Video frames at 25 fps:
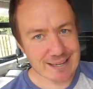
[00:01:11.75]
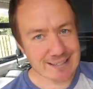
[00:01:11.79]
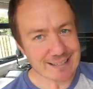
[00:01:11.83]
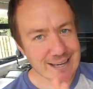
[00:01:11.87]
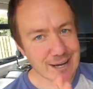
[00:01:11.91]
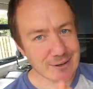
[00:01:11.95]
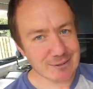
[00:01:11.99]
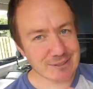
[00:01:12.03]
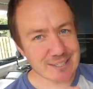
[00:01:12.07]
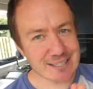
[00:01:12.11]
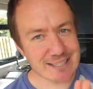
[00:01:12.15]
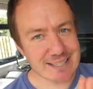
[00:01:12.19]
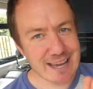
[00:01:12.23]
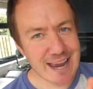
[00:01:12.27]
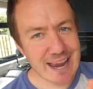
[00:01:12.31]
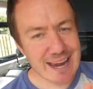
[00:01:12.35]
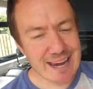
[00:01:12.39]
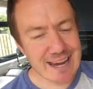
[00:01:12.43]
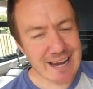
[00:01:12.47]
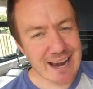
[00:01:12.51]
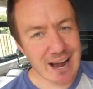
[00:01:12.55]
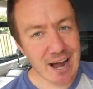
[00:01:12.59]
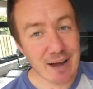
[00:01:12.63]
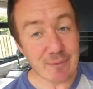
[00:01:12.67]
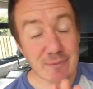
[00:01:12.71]
Now
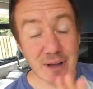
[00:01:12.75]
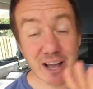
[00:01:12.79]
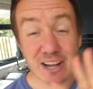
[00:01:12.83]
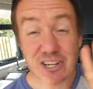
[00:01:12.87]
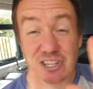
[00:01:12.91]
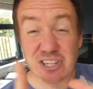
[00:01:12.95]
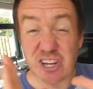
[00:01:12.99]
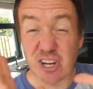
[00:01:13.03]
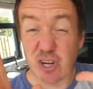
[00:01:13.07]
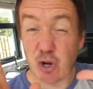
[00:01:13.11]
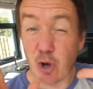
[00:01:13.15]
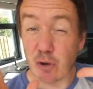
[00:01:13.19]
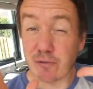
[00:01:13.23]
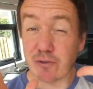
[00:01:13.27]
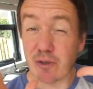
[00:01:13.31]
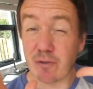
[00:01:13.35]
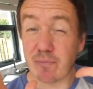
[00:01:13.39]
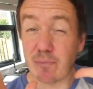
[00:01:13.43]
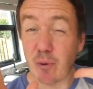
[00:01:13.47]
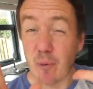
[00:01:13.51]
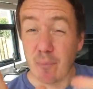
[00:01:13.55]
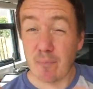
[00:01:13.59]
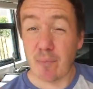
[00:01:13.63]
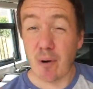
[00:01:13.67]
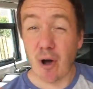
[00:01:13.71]
today, um, actually a lot of you
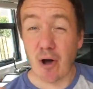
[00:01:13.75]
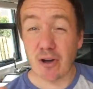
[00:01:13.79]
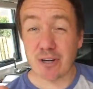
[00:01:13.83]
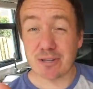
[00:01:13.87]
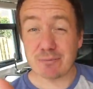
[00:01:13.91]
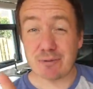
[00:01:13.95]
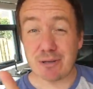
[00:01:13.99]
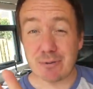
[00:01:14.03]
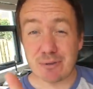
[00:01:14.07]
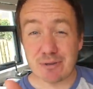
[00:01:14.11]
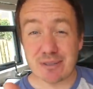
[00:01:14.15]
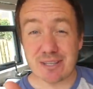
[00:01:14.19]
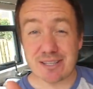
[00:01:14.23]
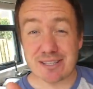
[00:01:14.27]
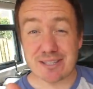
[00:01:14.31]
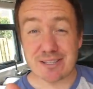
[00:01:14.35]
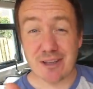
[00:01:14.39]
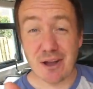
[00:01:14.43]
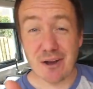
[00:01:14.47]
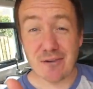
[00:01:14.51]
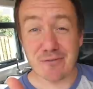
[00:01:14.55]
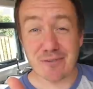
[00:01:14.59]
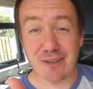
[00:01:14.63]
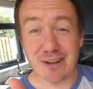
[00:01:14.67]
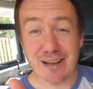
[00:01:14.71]
have bombarded me with this
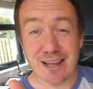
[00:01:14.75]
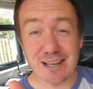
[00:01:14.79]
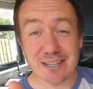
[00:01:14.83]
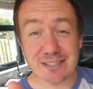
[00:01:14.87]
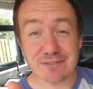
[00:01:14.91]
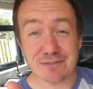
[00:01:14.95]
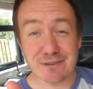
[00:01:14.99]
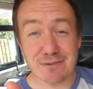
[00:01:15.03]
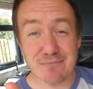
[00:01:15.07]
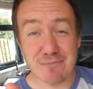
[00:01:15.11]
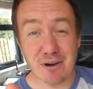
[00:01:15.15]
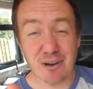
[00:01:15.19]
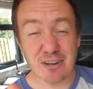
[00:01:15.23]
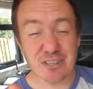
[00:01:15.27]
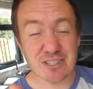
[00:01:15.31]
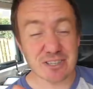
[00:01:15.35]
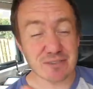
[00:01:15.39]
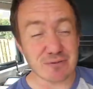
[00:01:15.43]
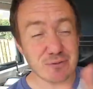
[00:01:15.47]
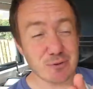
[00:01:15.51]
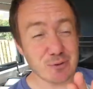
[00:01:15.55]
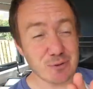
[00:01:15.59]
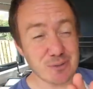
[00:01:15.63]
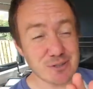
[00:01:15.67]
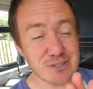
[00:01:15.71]
over the last few months.
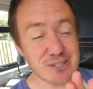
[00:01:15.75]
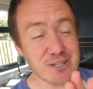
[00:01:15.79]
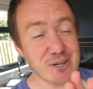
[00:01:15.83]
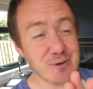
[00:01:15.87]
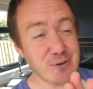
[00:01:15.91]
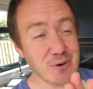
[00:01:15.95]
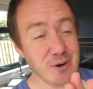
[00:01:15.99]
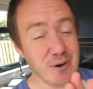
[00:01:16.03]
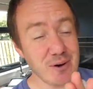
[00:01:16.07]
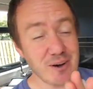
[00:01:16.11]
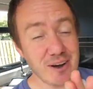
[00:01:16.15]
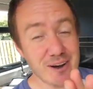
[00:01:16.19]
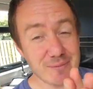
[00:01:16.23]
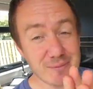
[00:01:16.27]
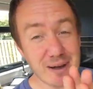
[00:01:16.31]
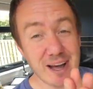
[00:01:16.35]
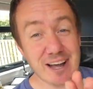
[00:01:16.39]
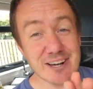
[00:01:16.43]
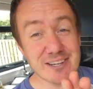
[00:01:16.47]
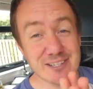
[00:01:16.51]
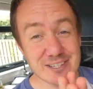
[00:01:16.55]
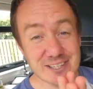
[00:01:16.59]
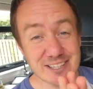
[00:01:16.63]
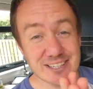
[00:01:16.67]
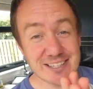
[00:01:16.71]
I thought, you know what, I'm
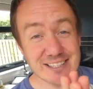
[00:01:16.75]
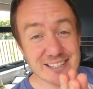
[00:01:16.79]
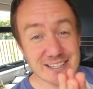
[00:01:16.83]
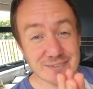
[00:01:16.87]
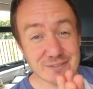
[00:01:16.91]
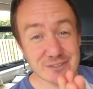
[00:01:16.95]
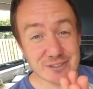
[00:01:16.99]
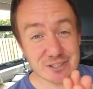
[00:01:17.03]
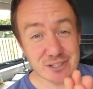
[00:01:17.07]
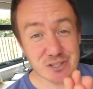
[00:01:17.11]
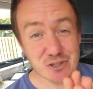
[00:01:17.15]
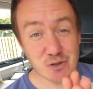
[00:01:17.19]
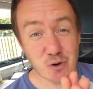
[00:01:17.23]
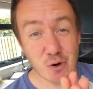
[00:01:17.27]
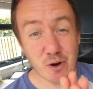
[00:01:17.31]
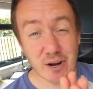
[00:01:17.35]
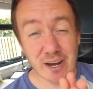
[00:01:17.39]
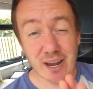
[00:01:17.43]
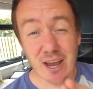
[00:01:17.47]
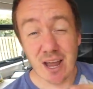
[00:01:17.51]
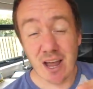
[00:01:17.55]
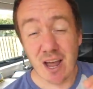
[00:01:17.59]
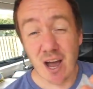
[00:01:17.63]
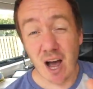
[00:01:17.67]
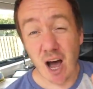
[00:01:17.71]
actually gonna give this a
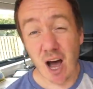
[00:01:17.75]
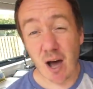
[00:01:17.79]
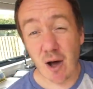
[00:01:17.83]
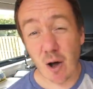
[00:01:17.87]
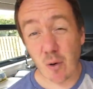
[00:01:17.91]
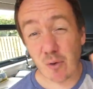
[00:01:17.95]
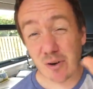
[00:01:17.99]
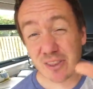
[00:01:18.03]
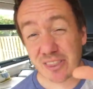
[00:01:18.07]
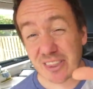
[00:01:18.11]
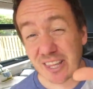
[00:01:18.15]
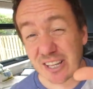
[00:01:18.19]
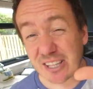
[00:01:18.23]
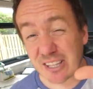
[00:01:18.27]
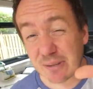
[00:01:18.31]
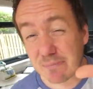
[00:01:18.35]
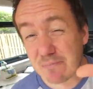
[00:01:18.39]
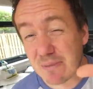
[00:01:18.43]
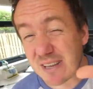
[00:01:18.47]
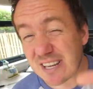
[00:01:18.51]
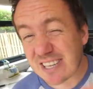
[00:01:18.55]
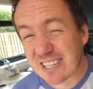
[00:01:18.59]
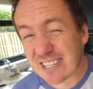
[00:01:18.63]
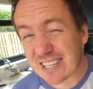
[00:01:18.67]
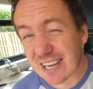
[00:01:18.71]
try. Uh, I wanna thank
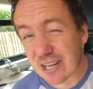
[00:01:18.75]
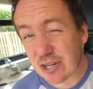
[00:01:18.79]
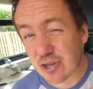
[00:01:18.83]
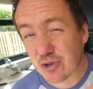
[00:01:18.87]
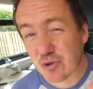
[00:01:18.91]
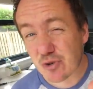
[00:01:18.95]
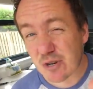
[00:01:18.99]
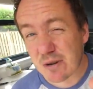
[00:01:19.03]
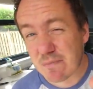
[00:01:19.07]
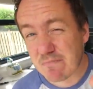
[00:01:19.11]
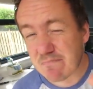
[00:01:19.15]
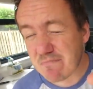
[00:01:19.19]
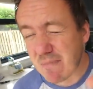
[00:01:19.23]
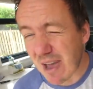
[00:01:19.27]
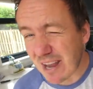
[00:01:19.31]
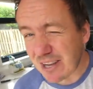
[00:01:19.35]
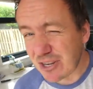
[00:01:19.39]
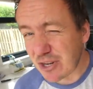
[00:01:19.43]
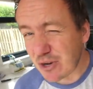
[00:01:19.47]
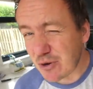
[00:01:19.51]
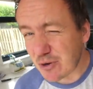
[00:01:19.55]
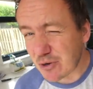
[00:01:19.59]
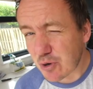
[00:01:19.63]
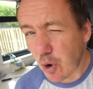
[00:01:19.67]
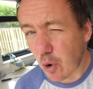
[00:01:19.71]

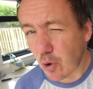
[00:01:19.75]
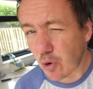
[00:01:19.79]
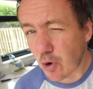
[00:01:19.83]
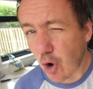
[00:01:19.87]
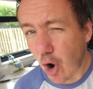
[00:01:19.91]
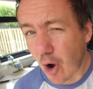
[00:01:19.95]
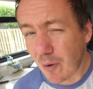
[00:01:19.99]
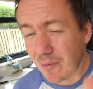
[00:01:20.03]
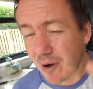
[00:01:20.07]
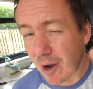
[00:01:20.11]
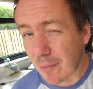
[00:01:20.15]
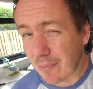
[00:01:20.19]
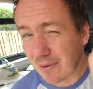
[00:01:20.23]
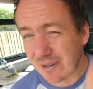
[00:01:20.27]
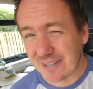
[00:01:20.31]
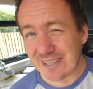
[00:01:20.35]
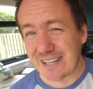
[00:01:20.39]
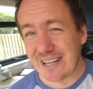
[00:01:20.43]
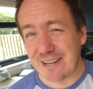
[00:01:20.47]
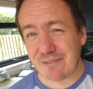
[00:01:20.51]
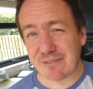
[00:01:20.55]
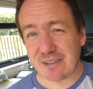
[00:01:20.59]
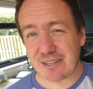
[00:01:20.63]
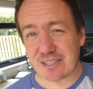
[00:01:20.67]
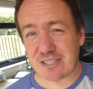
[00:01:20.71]
midcenturymenu.com. I
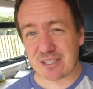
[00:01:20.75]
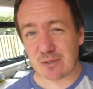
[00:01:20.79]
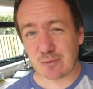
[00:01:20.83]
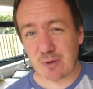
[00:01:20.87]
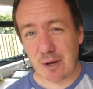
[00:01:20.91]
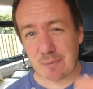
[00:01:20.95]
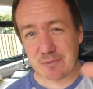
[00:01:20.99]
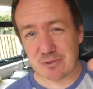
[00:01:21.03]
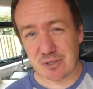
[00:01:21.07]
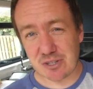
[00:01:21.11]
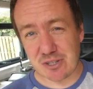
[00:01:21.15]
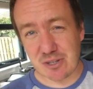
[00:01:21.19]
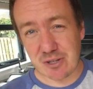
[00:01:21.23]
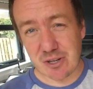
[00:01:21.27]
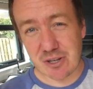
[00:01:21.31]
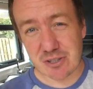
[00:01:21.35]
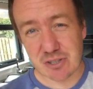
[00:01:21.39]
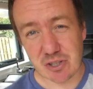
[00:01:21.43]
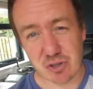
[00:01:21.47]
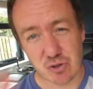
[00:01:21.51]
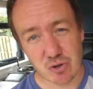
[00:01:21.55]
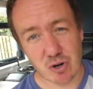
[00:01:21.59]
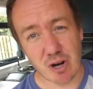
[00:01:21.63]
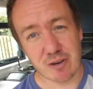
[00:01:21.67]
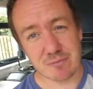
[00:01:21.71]
believe that's the website you
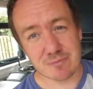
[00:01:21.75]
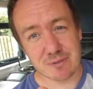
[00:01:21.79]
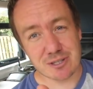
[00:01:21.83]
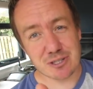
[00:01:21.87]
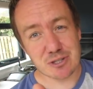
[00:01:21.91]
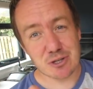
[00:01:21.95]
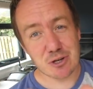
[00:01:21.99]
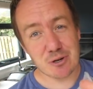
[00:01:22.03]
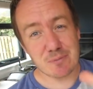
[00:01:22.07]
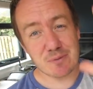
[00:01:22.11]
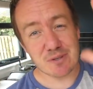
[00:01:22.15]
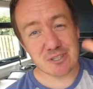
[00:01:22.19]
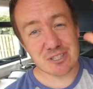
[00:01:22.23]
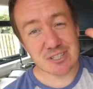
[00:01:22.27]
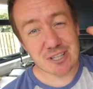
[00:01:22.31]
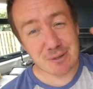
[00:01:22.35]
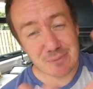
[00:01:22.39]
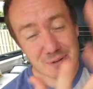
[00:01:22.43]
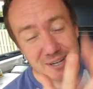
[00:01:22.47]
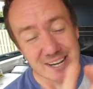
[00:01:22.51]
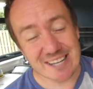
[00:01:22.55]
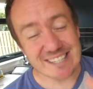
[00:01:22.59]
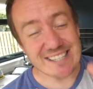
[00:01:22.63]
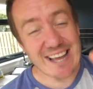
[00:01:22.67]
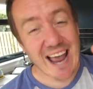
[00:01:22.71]
guys are driving me to, but
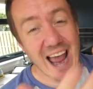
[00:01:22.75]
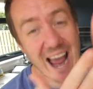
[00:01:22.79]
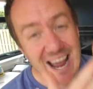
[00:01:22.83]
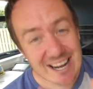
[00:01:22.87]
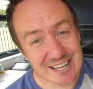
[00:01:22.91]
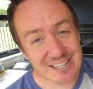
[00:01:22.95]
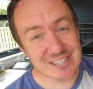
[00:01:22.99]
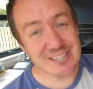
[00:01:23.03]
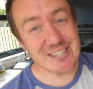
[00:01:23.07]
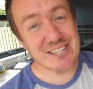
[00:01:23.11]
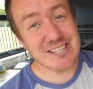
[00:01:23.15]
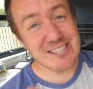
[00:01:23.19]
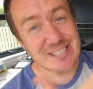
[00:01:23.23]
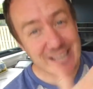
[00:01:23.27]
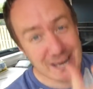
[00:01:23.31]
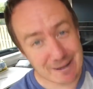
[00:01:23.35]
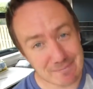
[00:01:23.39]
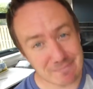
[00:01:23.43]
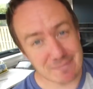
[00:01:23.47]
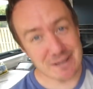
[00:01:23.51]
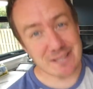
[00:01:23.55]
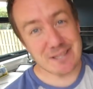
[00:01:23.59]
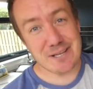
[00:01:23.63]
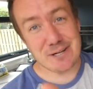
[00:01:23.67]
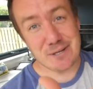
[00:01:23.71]
someone has actually
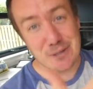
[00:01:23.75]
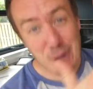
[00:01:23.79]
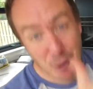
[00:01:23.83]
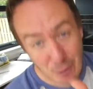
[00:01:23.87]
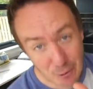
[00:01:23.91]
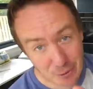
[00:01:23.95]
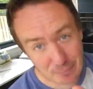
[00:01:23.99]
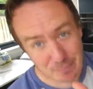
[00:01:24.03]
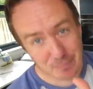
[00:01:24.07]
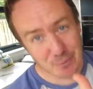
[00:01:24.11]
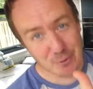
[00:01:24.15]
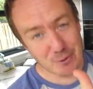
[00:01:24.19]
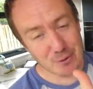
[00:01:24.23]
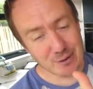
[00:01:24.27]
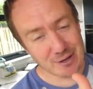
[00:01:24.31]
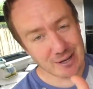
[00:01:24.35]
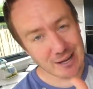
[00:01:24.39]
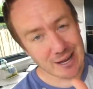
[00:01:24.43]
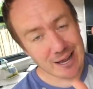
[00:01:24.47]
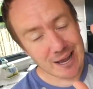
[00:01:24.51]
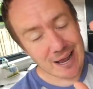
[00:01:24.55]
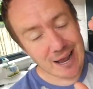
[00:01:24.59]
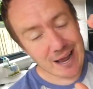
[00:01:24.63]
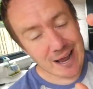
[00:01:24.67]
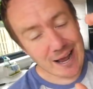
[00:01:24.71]
sent me the
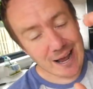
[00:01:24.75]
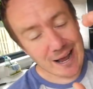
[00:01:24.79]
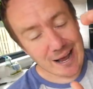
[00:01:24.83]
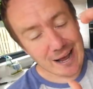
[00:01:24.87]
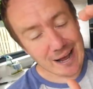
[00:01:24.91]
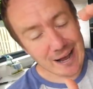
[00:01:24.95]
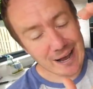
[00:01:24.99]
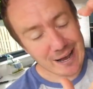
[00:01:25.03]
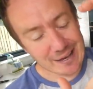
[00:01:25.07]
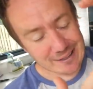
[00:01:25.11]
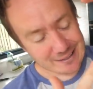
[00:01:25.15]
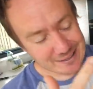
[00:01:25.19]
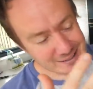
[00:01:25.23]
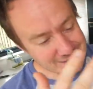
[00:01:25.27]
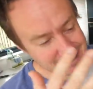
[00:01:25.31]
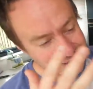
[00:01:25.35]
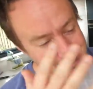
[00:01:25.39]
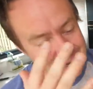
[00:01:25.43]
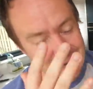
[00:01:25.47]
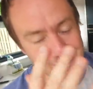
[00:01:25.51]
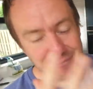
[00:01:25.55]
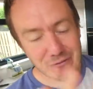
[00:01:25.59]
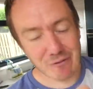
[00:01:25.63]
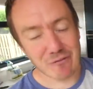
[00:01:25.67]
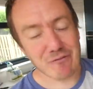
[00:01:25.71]
cookbook uh, that
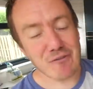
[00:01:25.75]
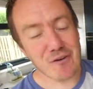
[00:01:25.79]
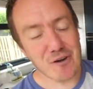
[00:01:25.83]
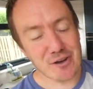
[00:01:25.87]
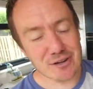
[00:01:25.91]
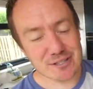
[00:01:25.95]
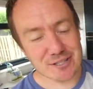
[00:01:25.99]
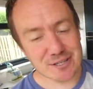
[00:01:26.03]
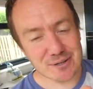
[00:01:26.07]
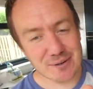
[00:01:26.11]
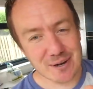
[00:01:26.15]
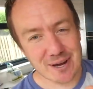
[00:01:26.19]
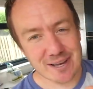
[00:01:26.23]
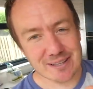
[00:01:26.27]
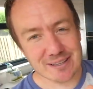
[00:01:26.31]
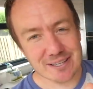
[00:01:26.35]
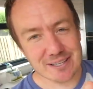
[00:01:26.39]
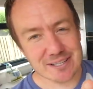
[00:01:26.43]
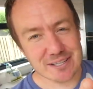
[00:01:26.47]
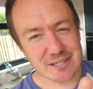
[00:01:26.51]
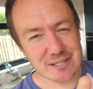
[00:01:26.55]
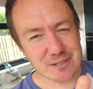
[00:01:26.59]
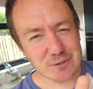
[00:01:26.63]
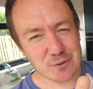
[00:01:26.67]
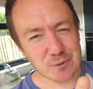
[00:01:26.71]
they referred to in
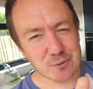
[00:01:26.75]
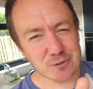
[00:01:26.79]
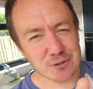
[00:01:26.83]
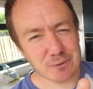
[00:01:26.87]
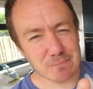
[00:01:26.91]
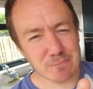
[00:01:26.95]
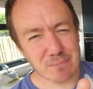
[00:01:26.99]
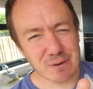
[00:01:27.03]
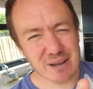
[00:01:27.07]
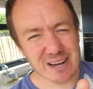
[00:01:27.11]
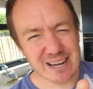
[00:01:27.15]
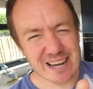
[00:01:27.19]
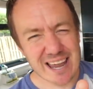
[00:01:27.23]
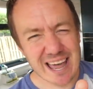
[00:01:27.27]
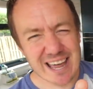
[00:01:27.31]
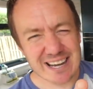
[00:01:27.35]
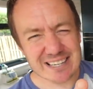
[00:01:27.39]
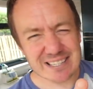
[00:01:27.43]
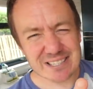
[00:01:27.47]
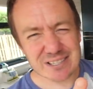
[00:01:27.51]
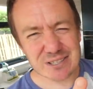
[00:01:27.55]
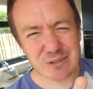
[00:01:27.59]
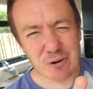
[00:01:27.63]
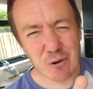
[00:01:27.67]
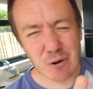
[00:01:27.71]
this. It's called the
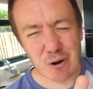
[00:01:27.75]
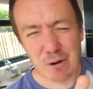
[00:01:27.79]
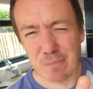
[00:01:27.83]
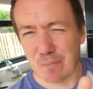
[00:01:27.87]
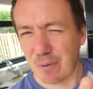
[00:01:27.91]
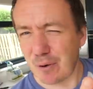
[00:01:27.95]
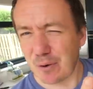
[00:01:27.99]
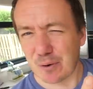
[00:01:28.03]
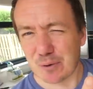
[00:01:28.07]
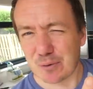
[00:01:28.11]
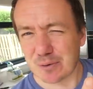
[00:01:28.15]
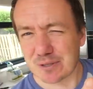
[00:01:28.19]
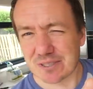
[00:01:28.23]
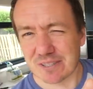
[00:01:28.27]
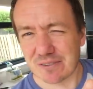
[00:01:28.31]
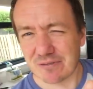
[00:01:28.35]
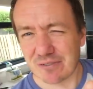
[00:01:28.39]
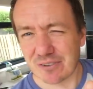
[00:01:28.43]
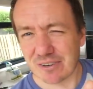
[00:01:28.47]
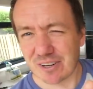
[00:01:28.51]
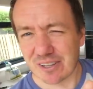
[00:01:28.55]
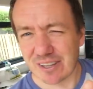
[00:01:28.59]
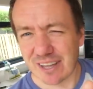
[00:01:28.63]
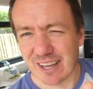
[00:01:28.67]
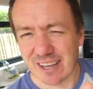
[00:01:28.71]
Palette Cookbook or
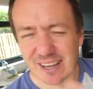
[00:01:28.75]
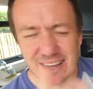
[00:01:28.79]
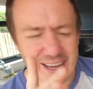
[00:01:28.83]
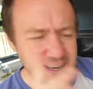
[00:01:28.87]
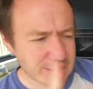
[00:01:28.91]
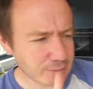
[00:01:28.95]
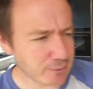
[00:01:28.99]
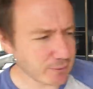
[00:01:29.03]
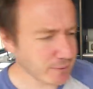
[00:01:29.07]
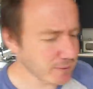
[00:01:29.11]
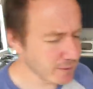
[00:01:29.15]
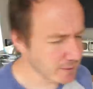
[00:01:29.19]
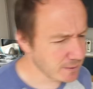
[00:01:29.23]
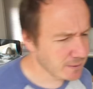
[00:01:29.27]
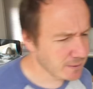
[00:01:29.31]
something like that. Hang on.